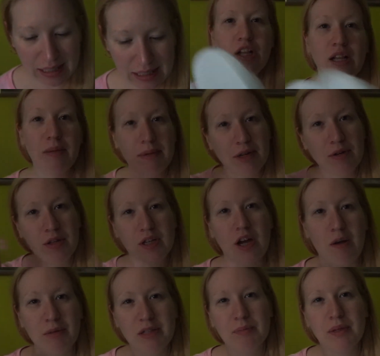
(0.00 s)
let me know in the
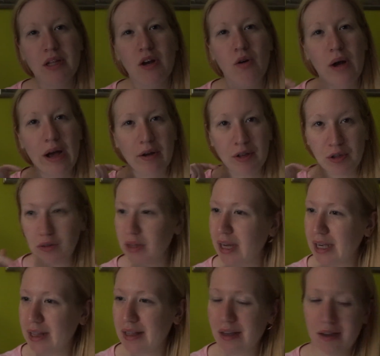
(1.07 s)
comments below how you
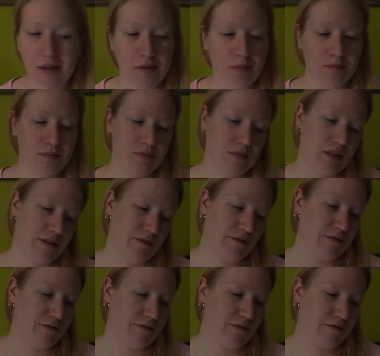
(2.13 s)
like them, if